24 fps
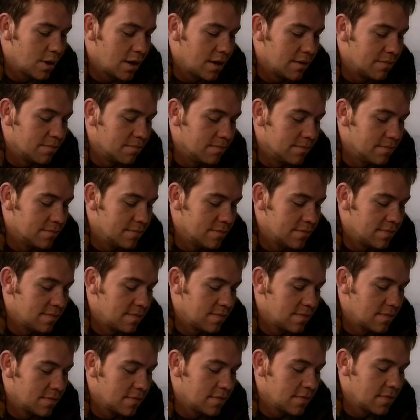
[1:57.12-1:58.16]
you
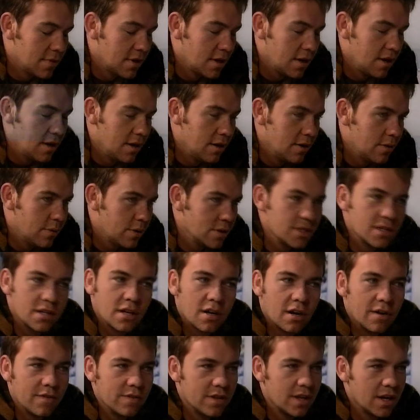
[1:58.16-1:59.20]

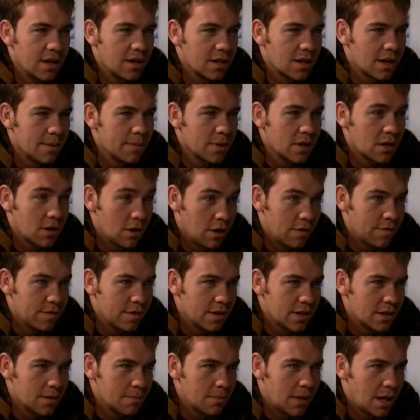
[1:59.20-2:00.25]
go over there and get me a
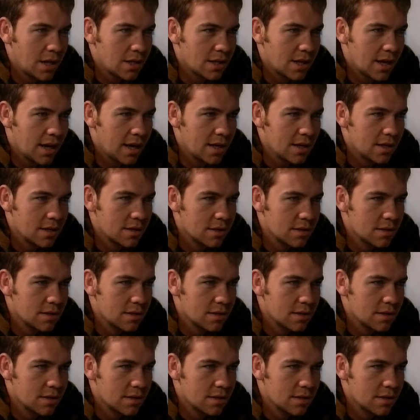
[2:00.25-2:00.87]
coffee and a mud cake?